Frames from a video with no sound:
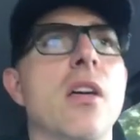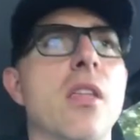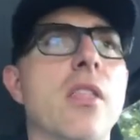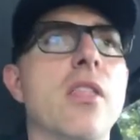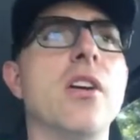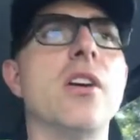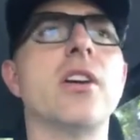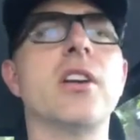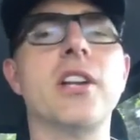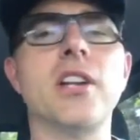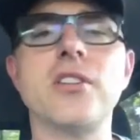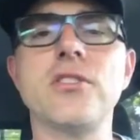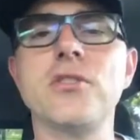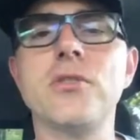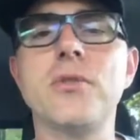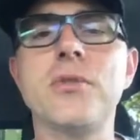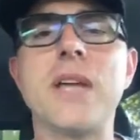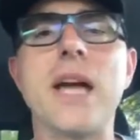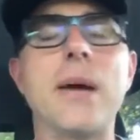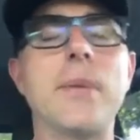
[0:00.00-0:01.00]
they're going to
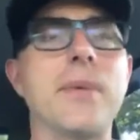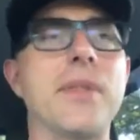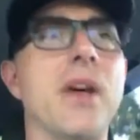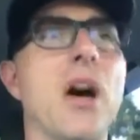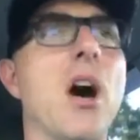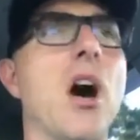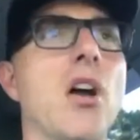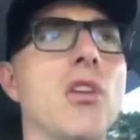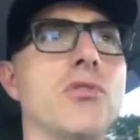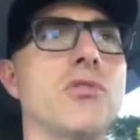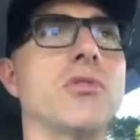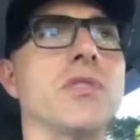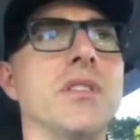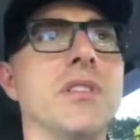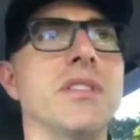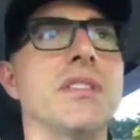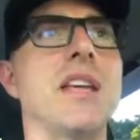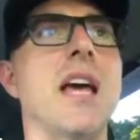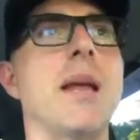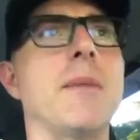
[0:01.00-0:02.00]
do that with
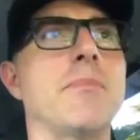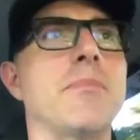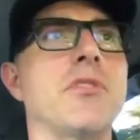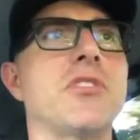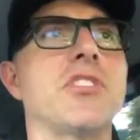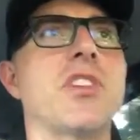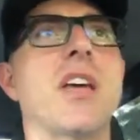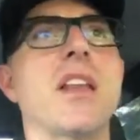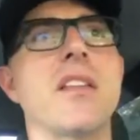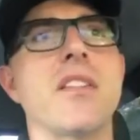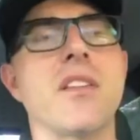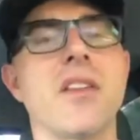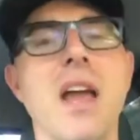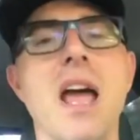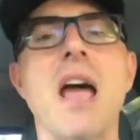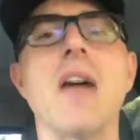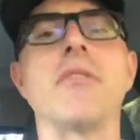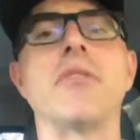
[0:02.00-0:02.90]
110% of their